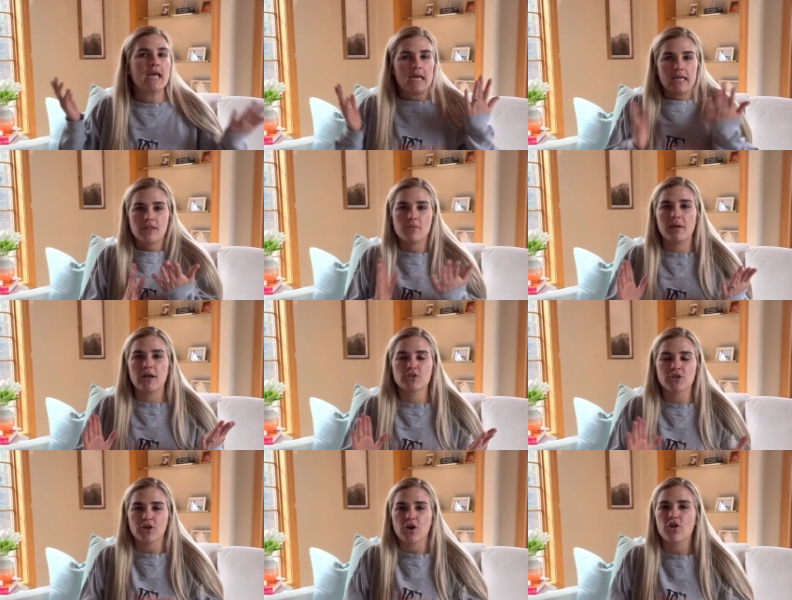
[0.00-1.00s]
hit the bell so
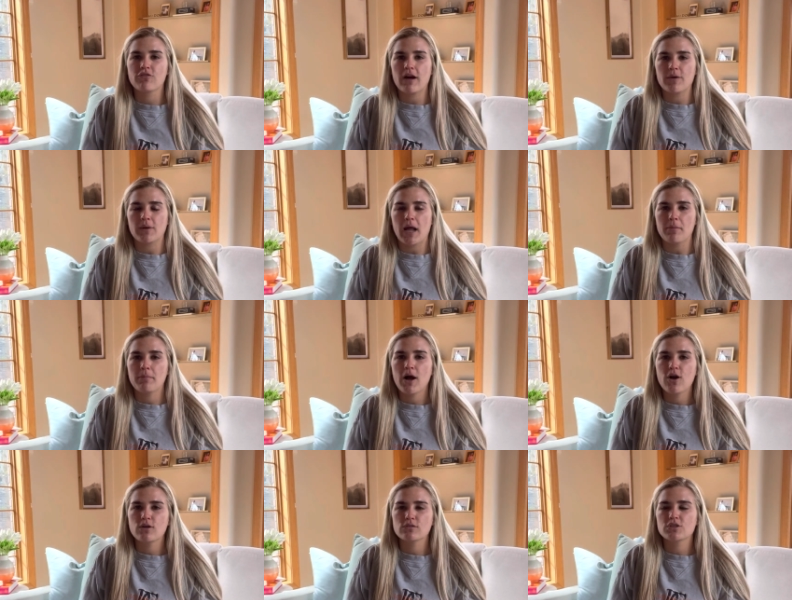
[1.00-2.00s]
you're notified when I
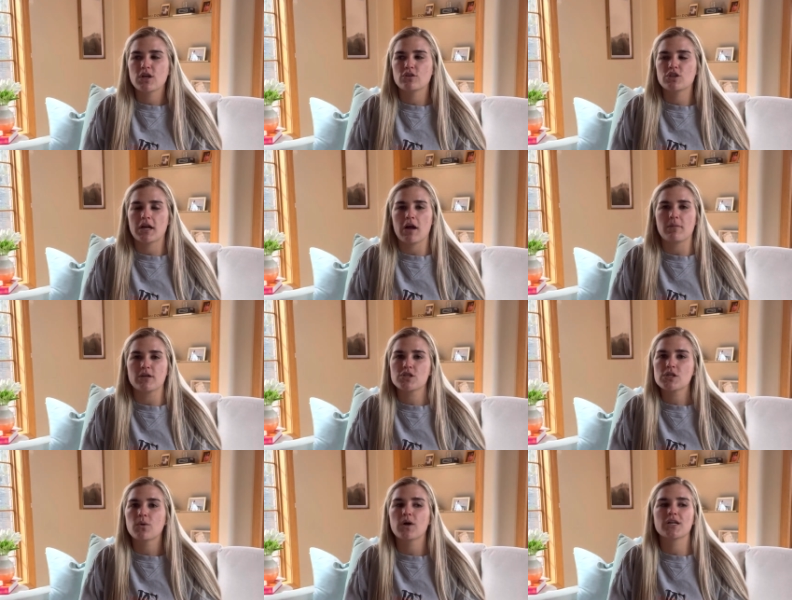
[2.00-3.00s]
post. Go check out my
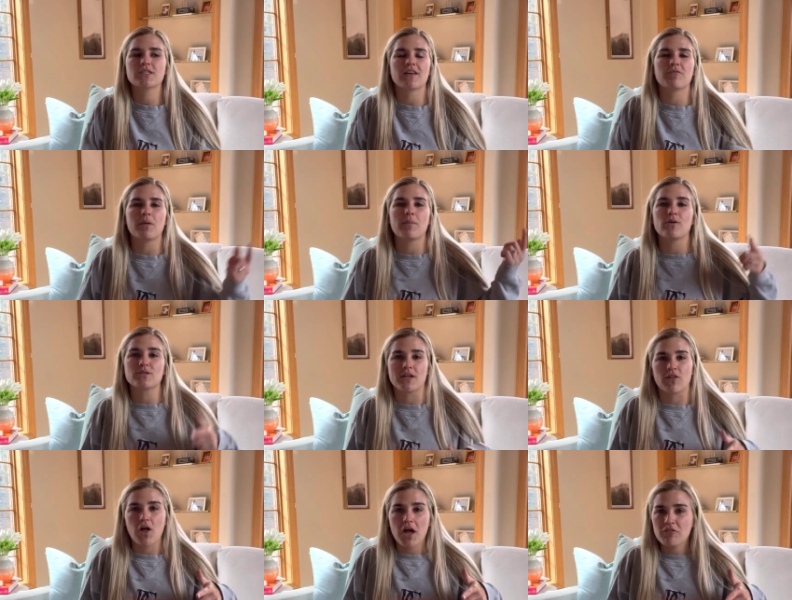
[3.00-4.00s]
shorts. I've been posting a
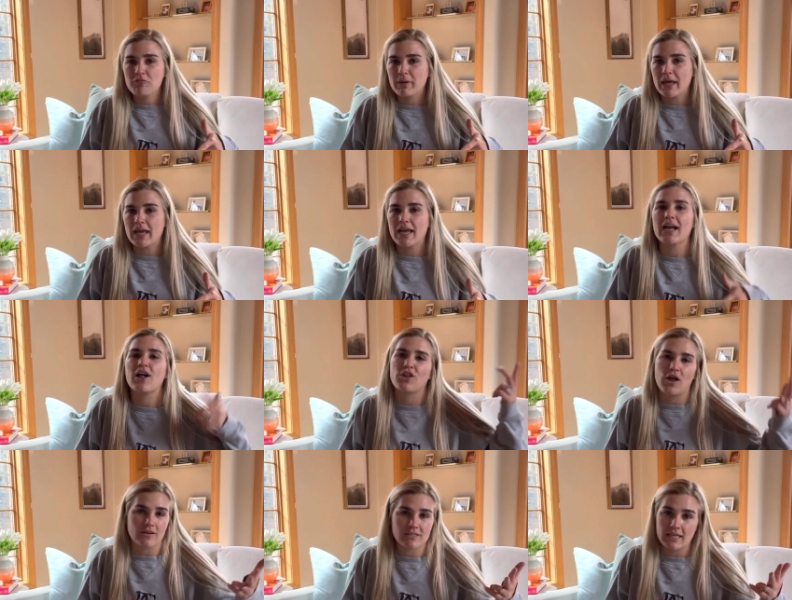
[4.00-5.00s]
lot of Pig, a
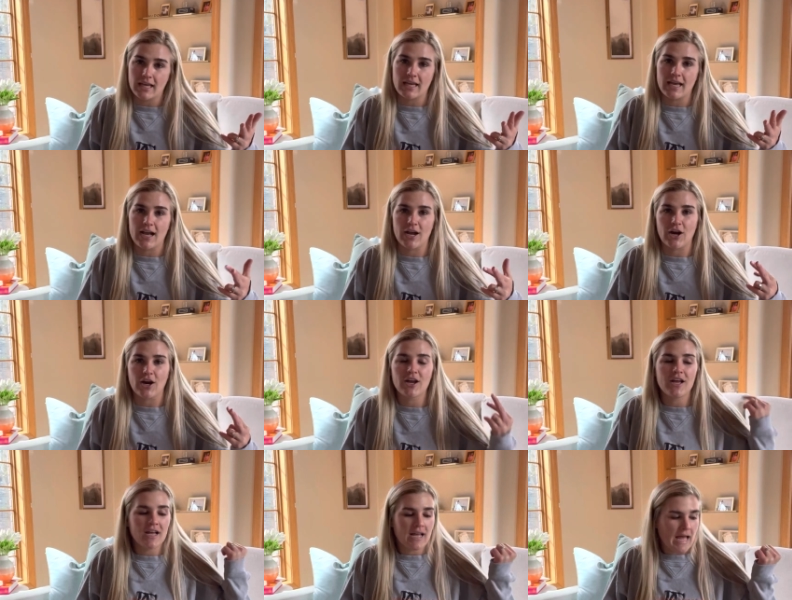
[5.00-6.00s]
lot of skincare.
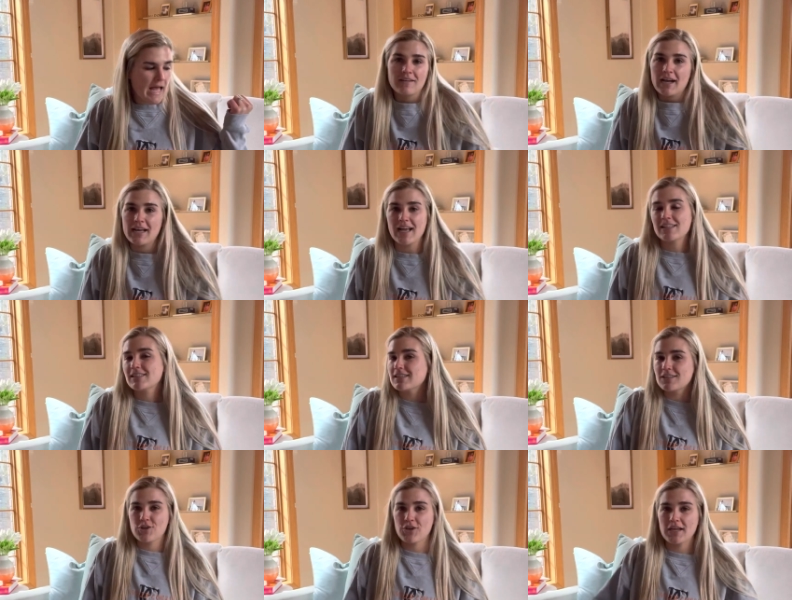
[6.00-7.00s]
I guess
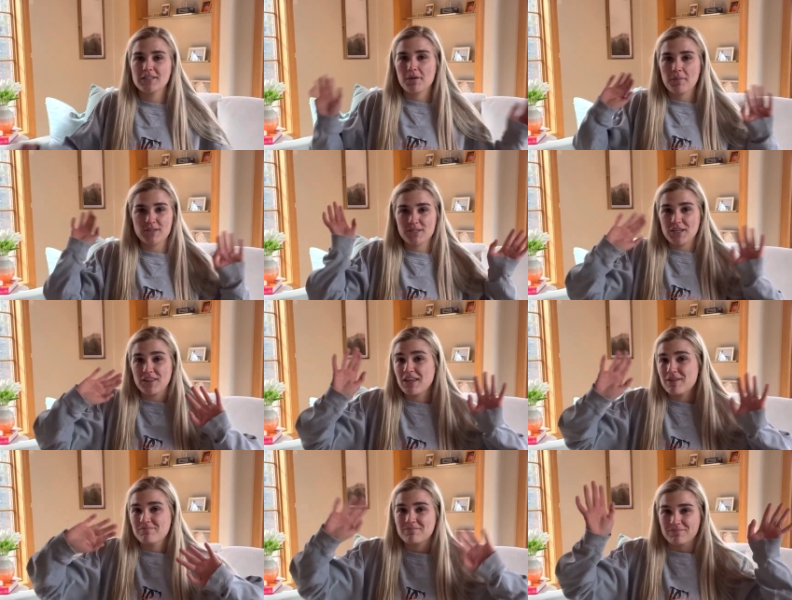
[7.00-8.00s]
until next time, I'll see you then.